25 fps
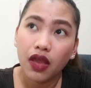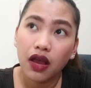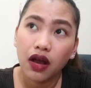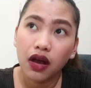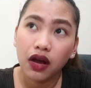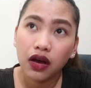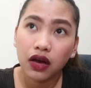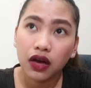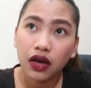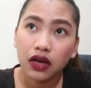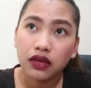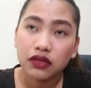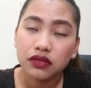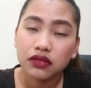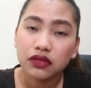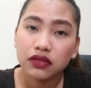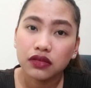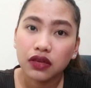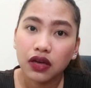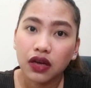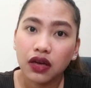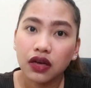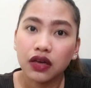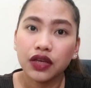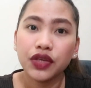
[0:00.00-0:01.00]

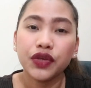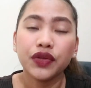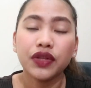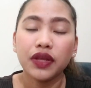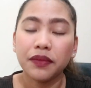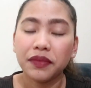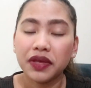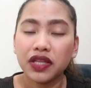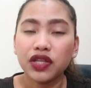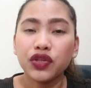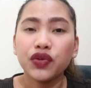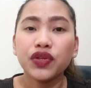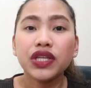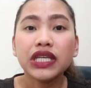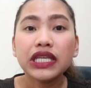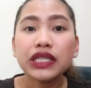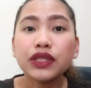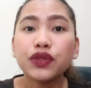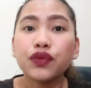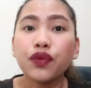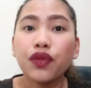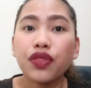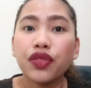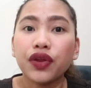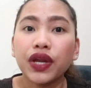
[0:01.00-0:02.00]
you
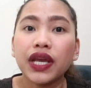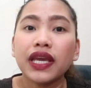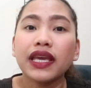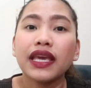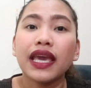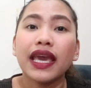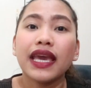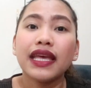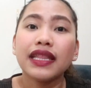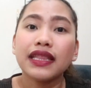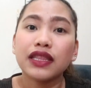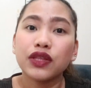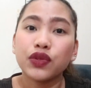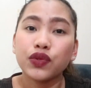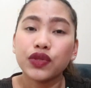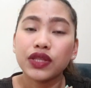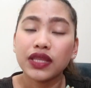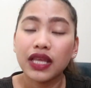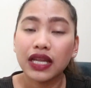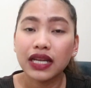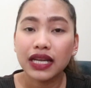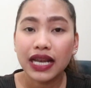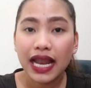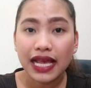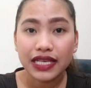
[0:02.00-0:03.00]
need to drink 8
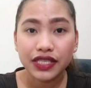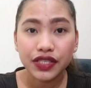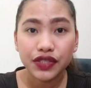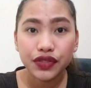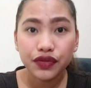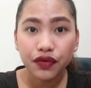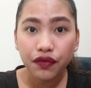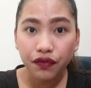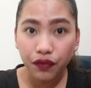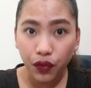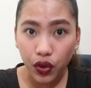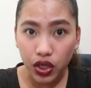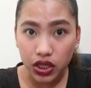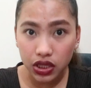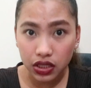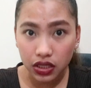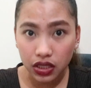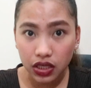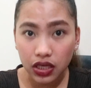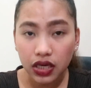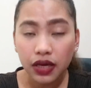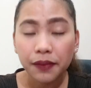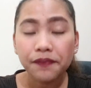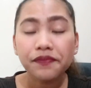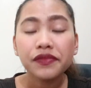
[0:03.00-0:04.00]
to 10 glasses of
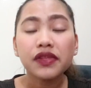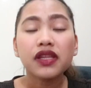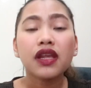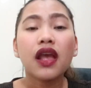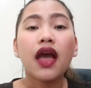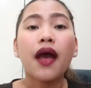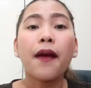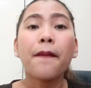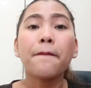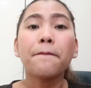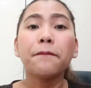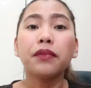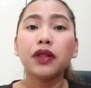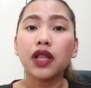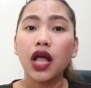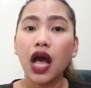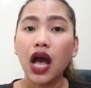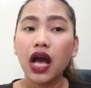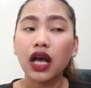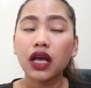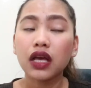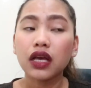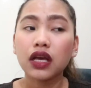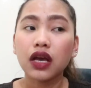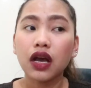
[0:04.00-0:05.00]
water,
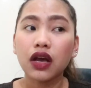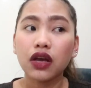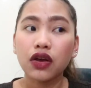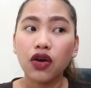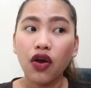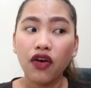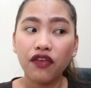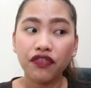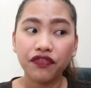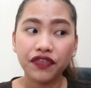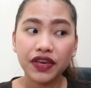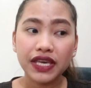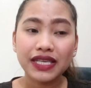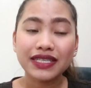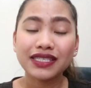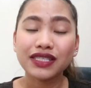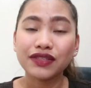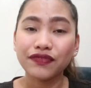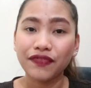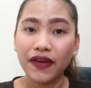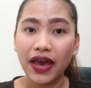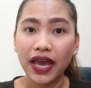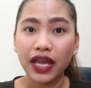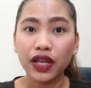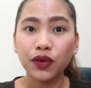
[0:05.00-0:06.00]
block coffee is
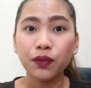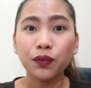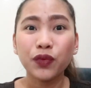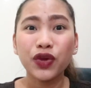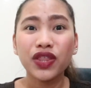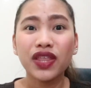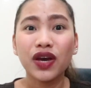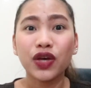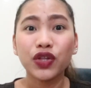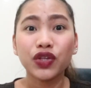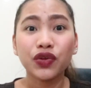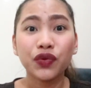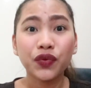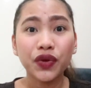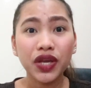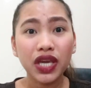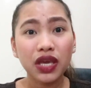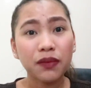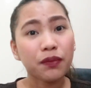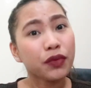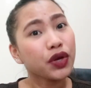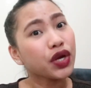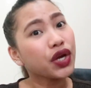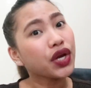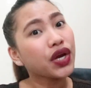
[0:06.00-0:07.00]
fine without
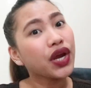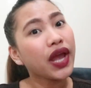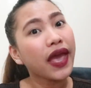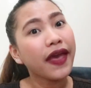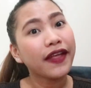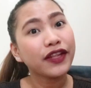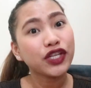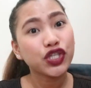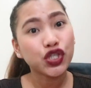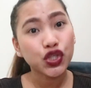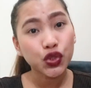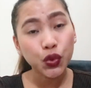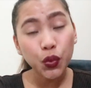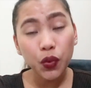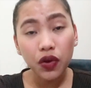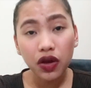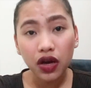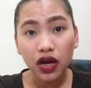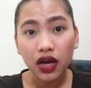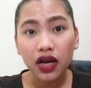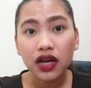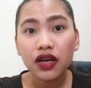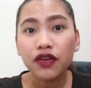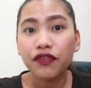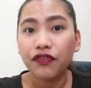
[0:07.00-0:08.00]
creamer and
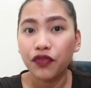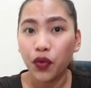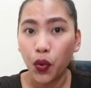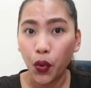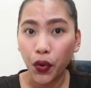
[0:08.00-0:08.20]
sugar, of